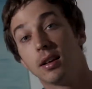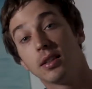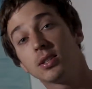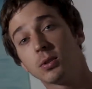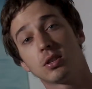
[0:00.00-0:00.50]

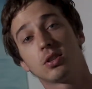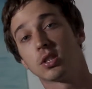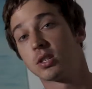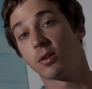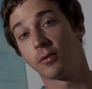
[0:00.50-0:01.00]
This wasn't
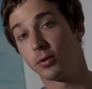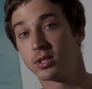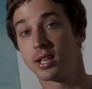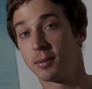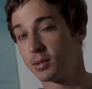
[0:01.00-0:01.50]
just our
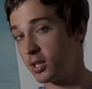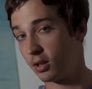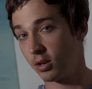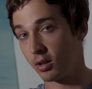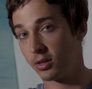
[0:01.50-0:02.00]
first time
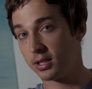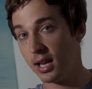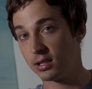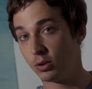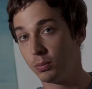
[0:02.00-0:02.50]
sailing on the
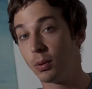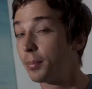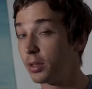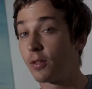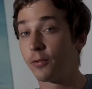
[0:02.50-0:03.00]
Danube,
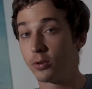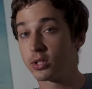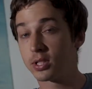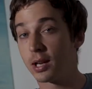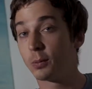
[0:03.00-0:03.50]
but the
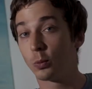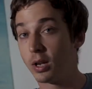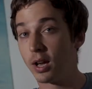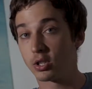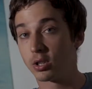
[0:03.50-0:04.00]
first time we
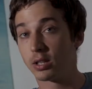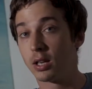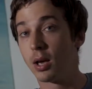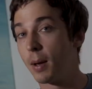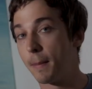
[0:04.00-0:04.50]
actually